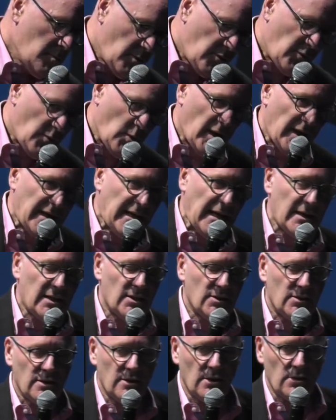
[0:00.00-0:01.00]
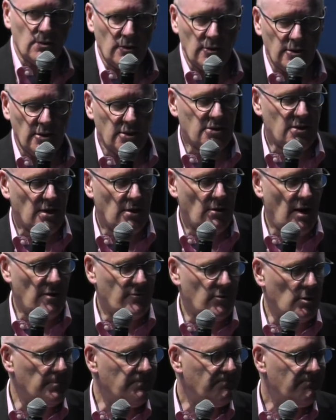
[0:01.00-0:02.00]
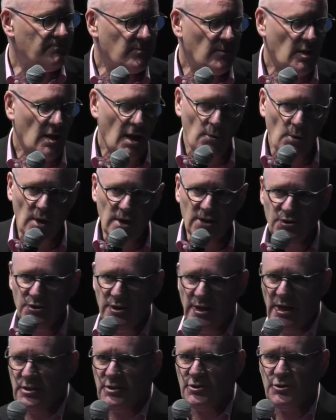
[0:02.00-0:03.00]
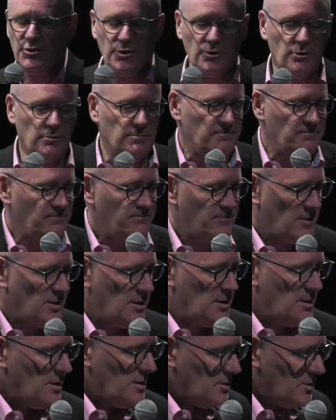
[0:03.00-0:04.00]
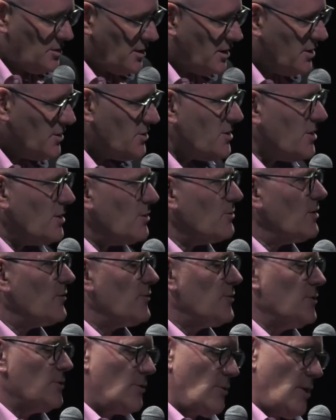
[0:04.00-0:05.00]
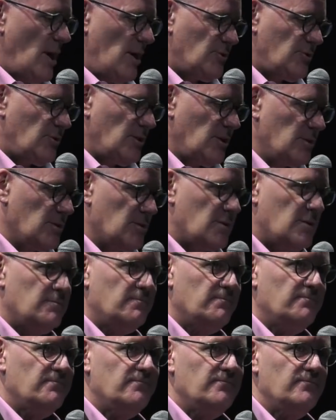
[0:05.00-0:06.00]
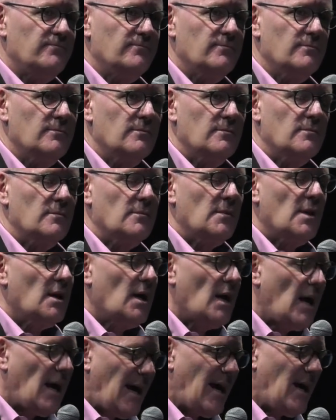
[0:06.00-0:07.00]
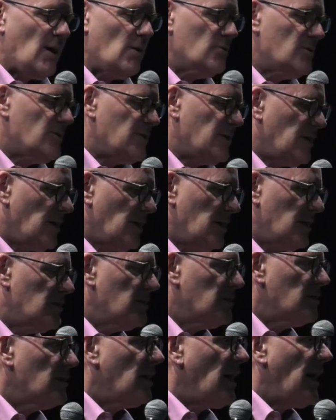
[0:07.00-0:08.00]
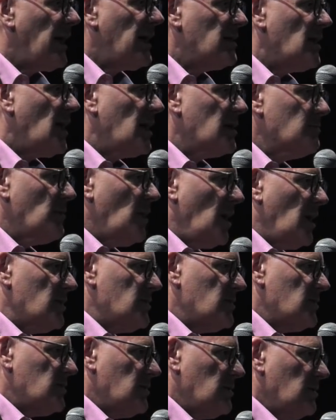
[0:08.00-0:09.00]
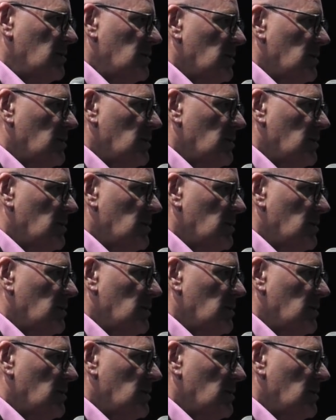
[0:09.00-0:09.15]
Before I get into the learnings, however, I want to challenge you to consider a few questions. How did Elon Musk